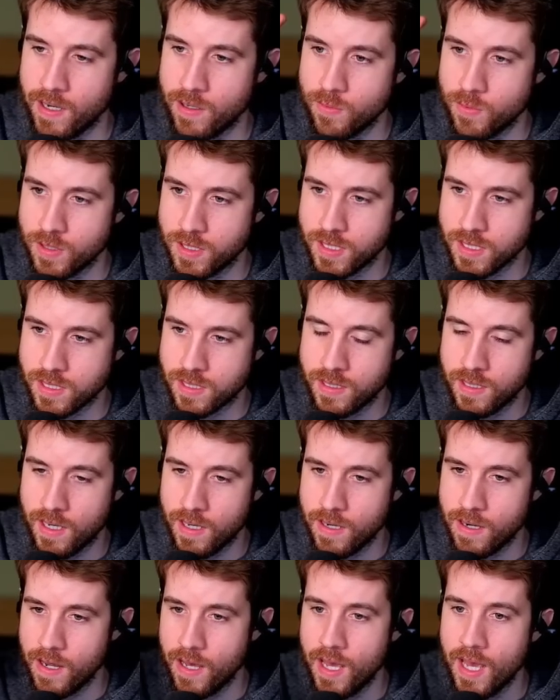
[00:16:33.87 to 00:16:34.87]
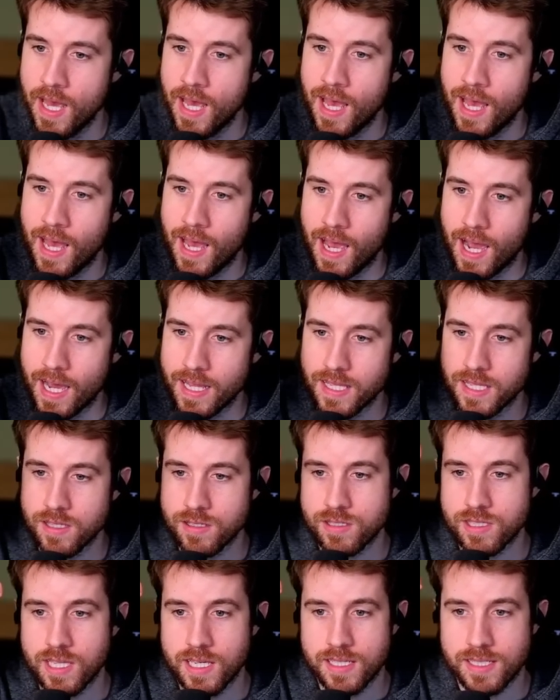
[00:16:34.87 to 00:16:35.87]
with this card, I think
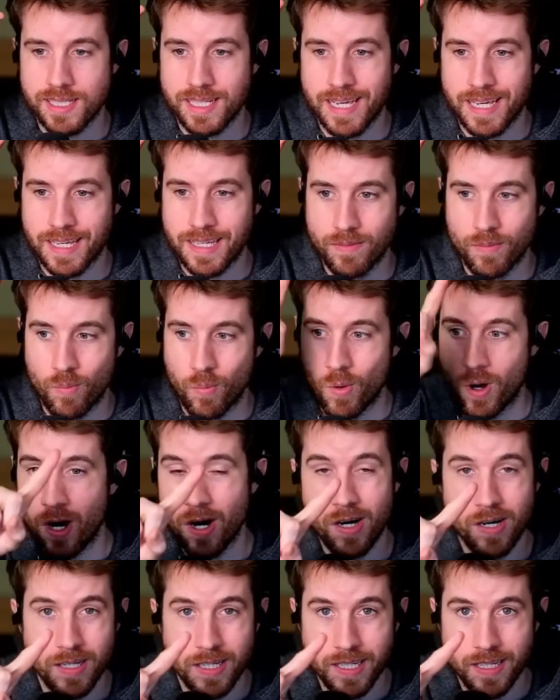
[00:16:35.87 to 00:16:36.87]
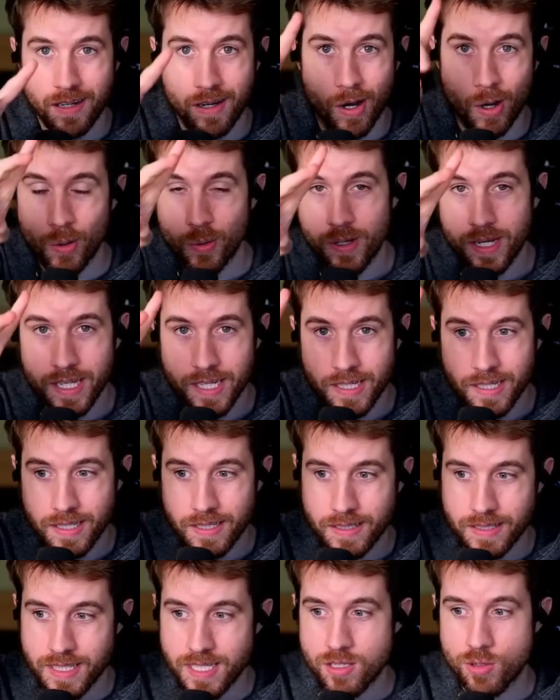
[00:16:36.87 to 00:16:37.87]
there's things like Wong, Odin,
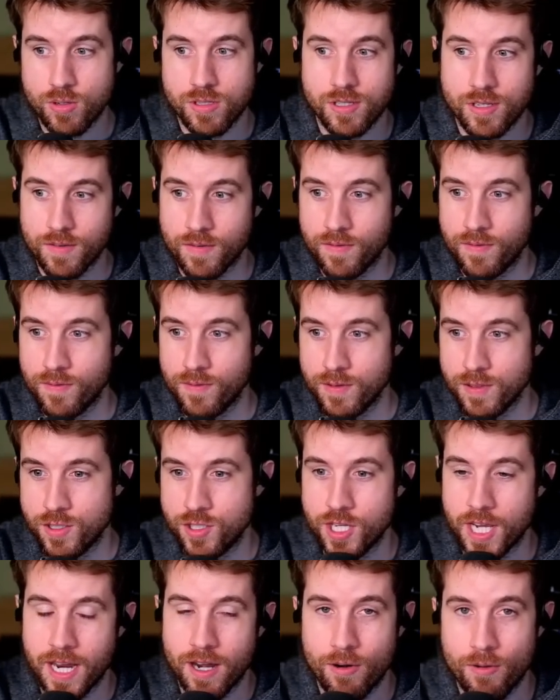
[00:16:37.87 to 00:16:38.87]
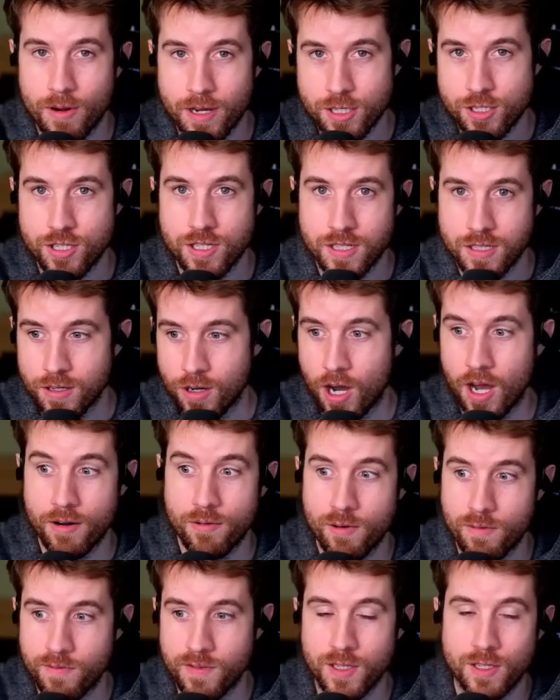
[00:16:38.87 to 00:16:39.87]
these sorts of generation on
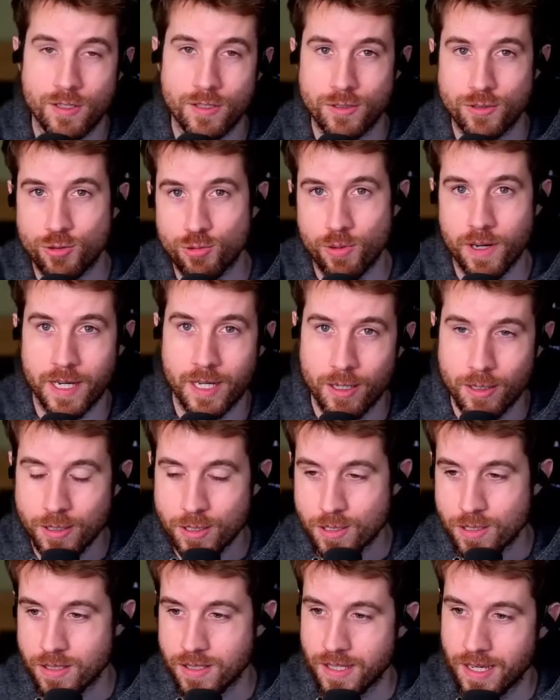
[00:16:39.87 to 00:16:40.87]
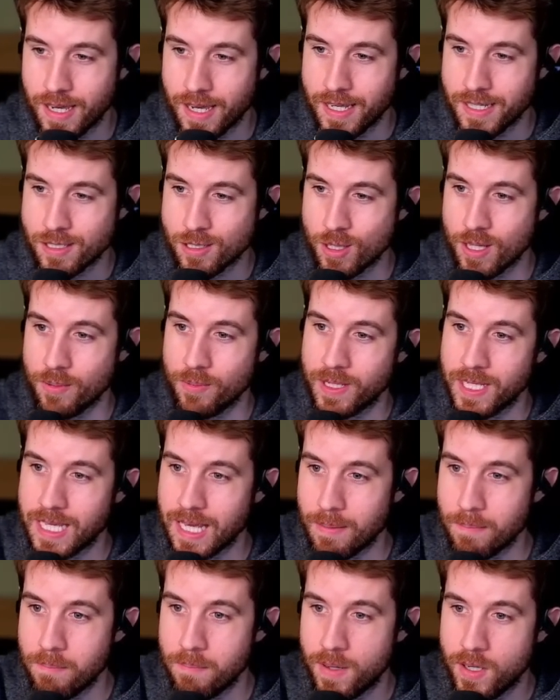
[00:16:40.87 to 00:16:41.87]
reveal triggers so that we can
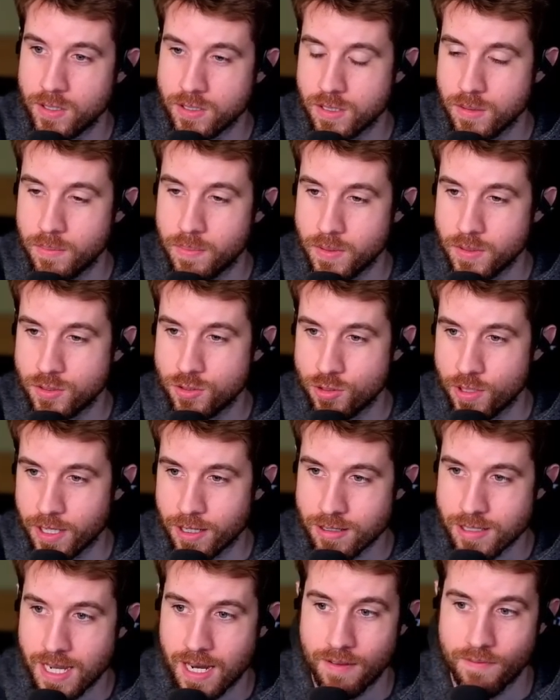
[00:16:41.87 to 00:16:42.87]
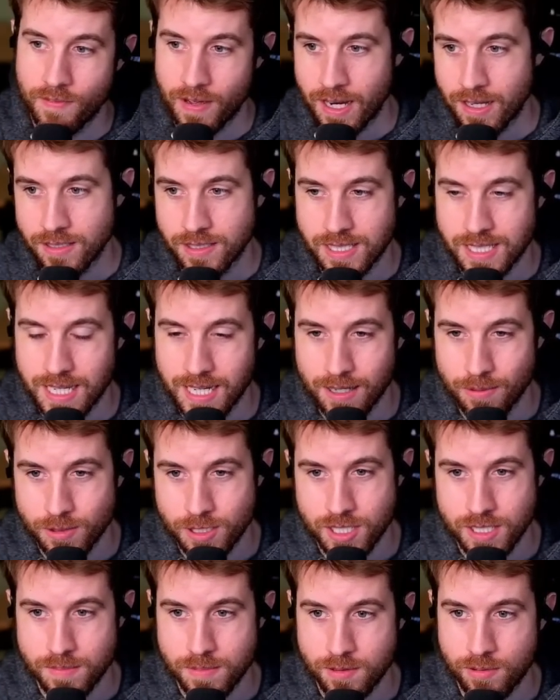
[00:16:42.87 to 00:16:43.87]
get multiple triggers out of Valentina, which
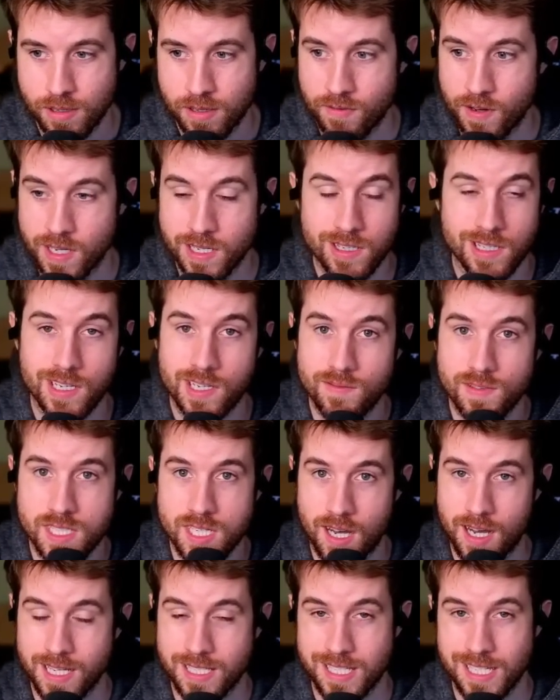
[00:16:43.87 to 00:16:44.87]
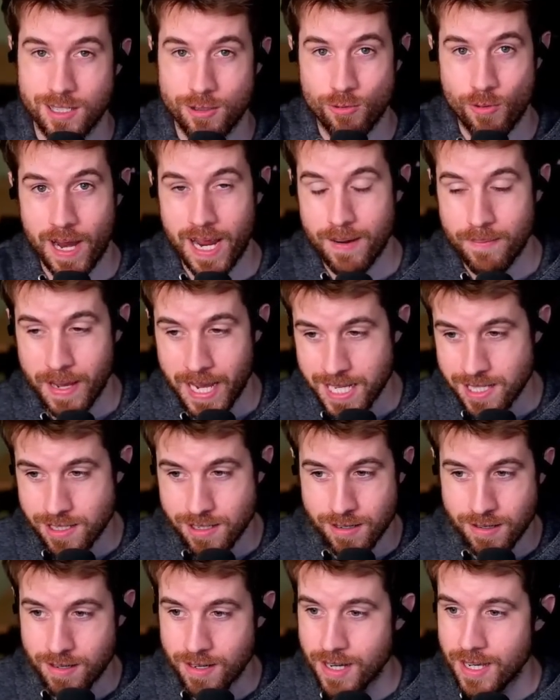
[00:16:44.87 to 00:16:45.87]
seems really fun. You could even toss in
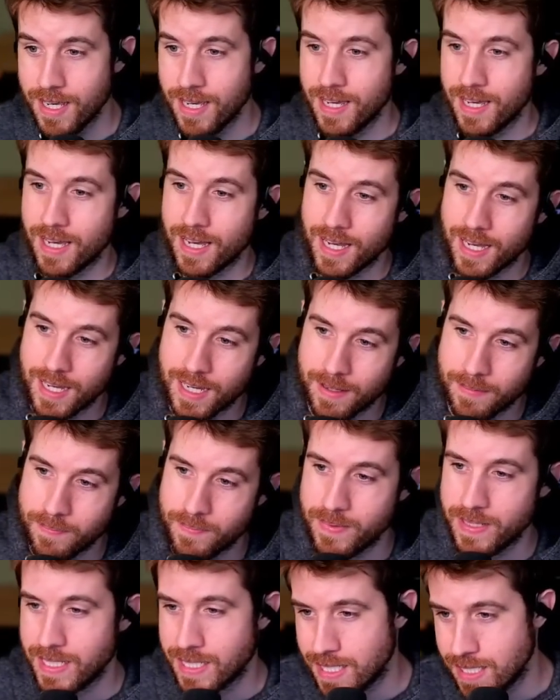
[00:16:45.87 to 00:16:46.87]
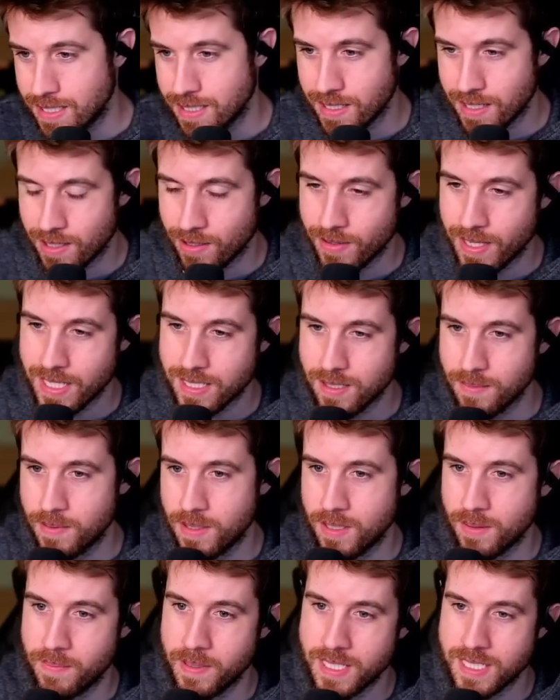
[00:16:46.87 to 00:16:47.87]
Grandmaster, but he, that's a
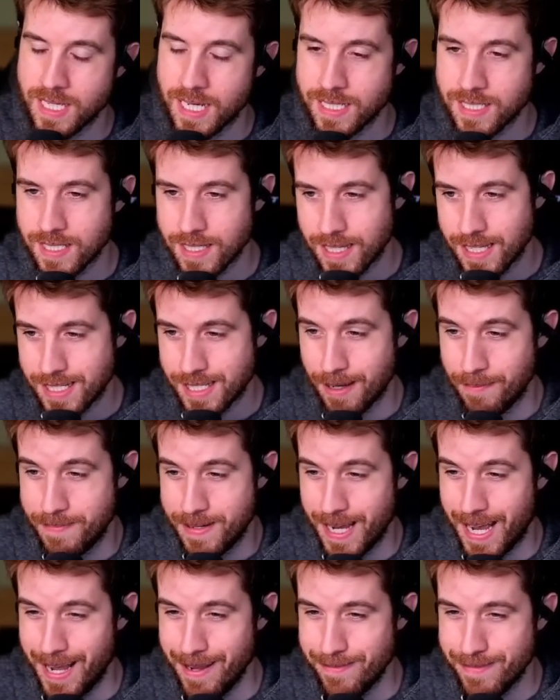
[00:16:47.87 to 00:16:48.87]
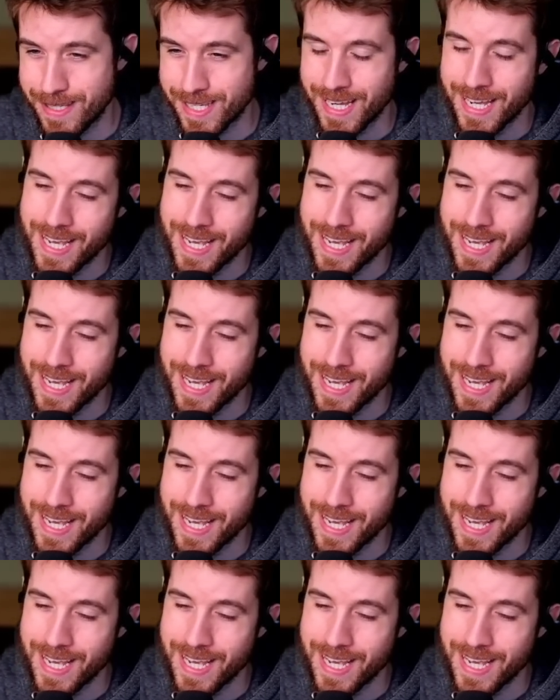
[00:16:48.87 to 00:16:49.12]
little bit dicey sometimes.